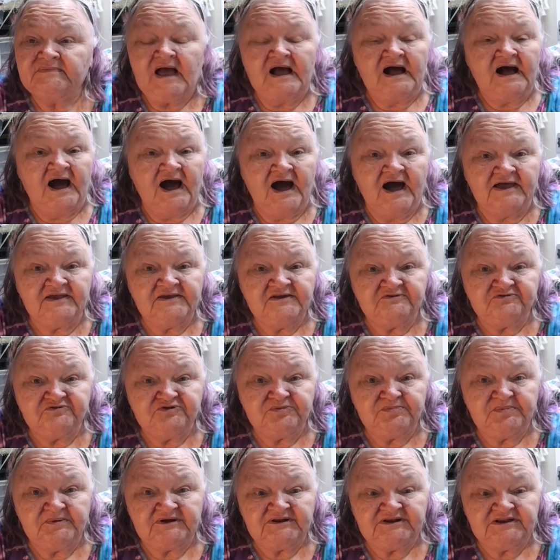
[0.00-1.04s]
Hi,
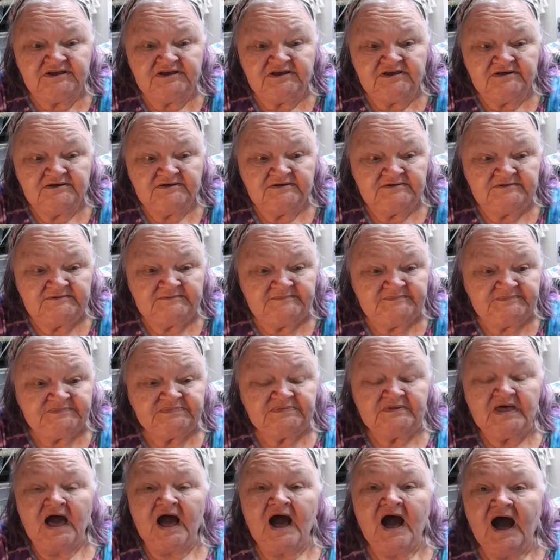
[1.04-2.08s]
everybody.
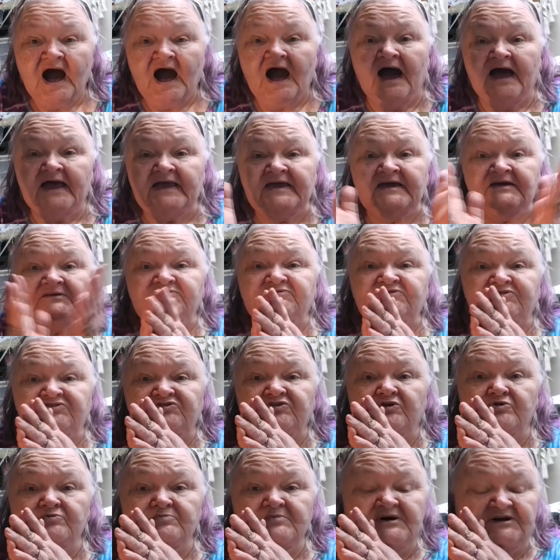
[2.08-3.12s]
I have
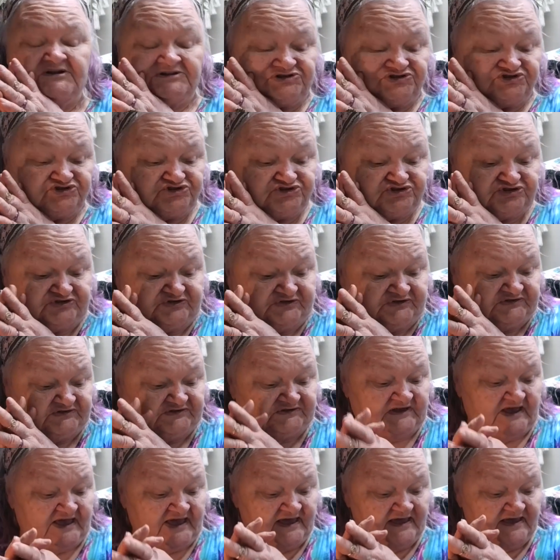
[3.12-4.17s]
so much to
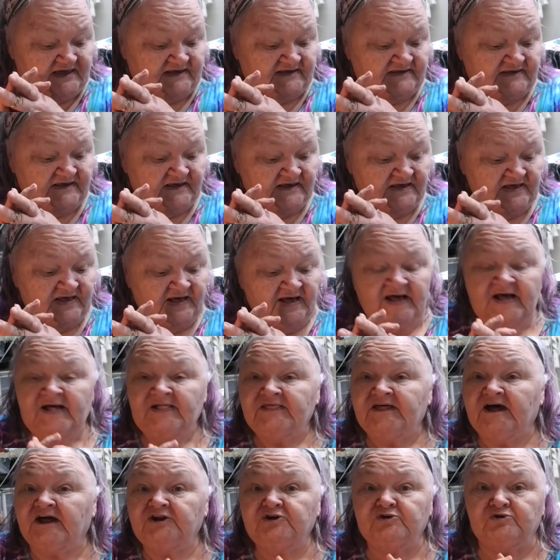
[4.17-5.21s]
say.
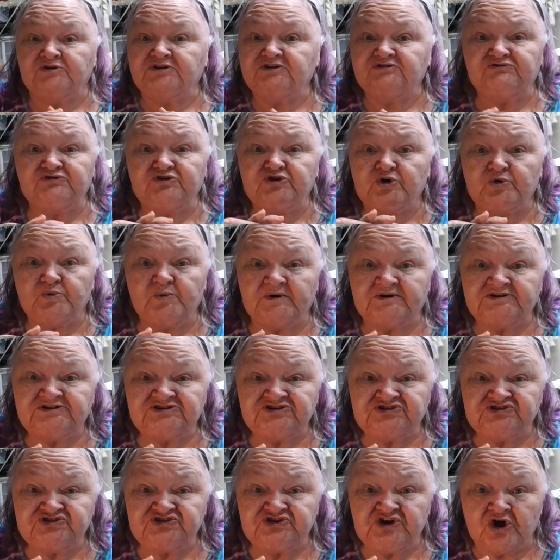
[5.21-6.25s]
I don't even know where to
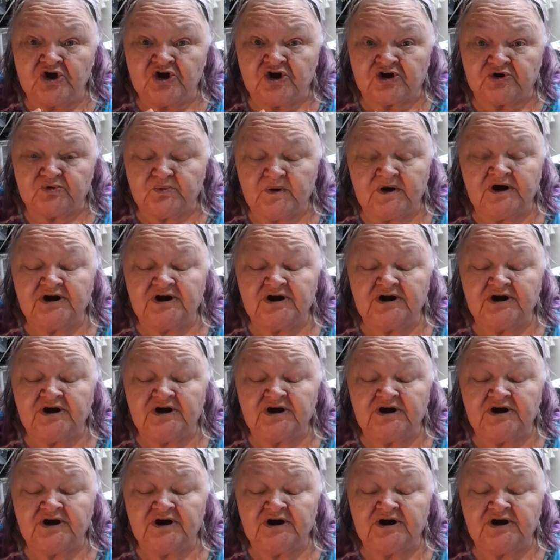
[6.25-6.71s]
start.